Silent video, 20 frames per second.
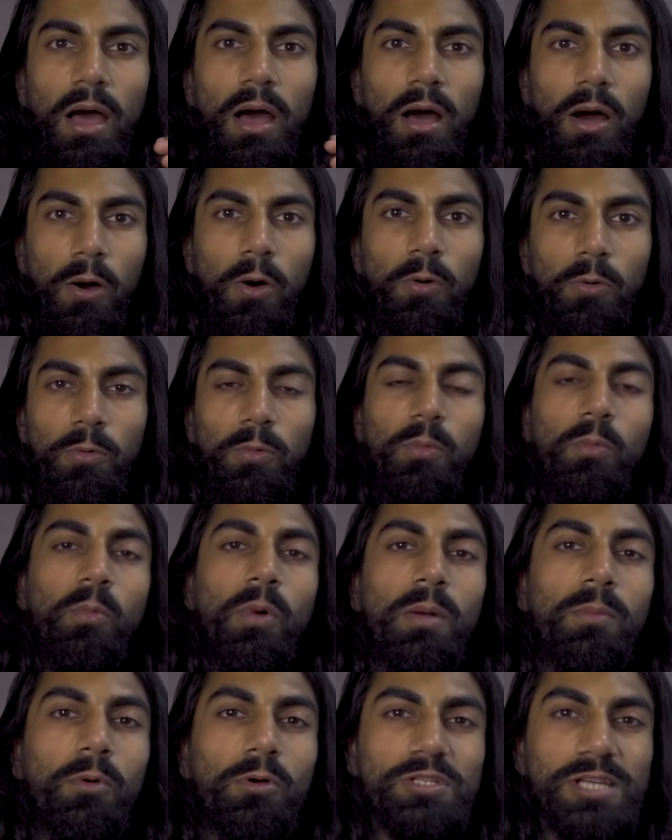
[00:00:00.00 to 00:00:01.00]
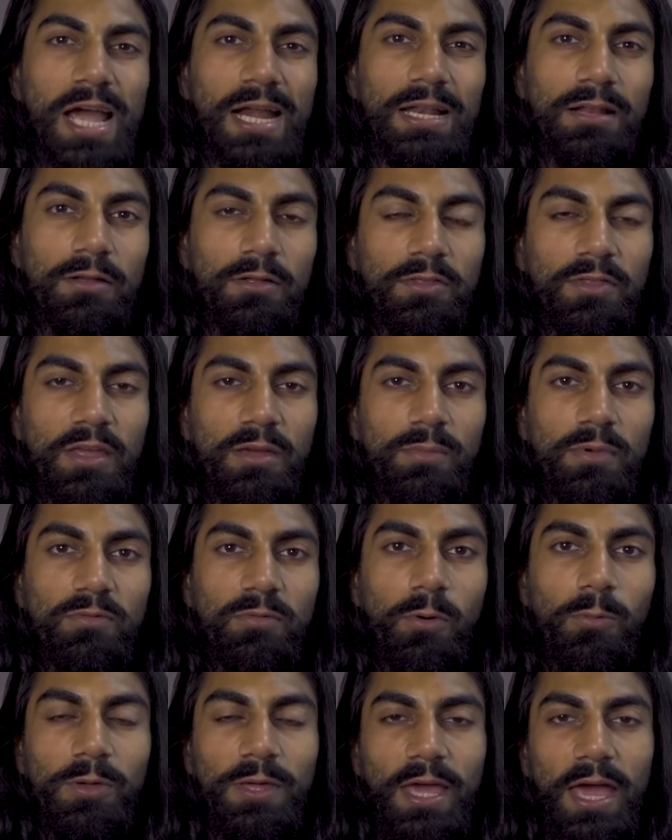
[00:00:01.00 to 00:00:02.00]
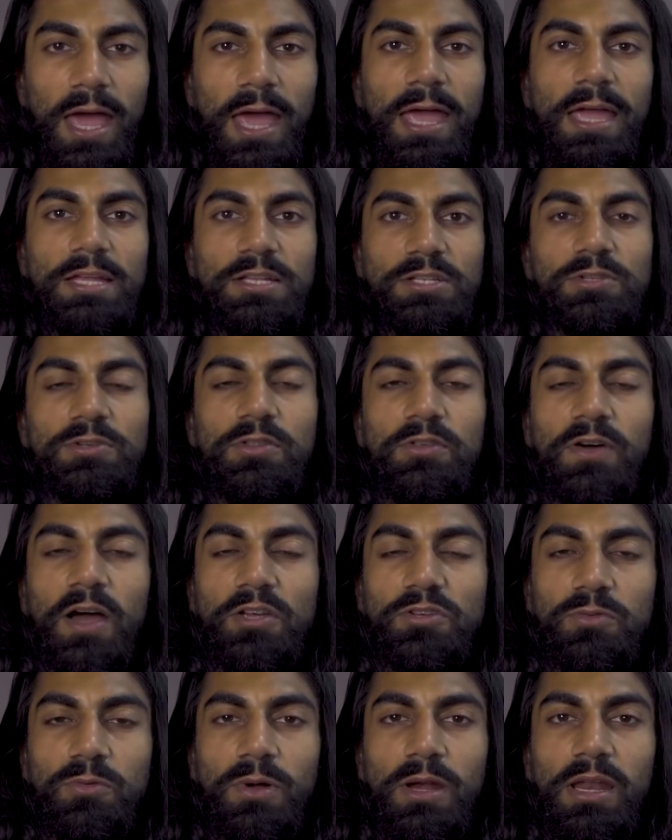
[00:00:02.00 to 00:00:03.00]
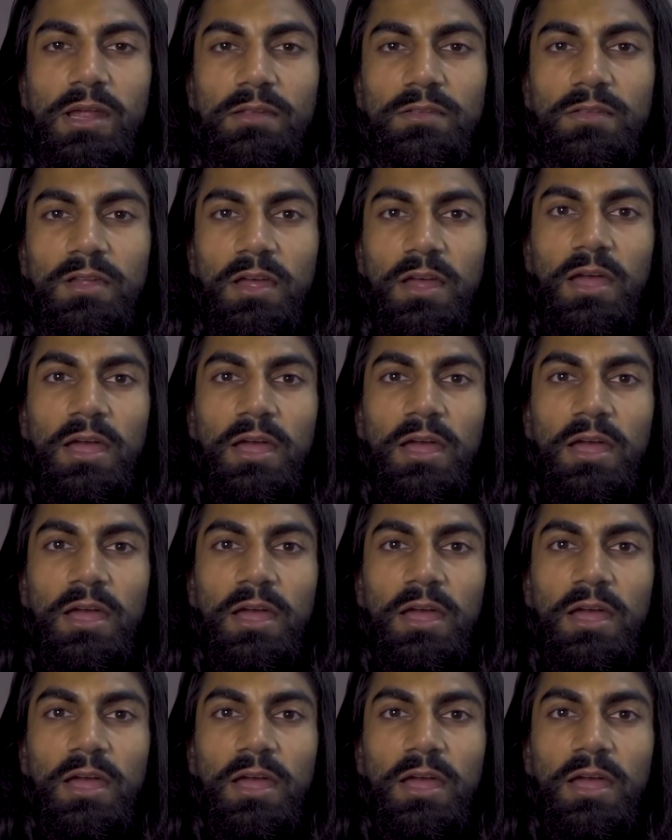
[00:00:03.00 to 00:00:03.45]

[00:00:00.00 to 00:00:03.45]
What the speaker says: Oh, one more tiny little thing before we get into the fascial release.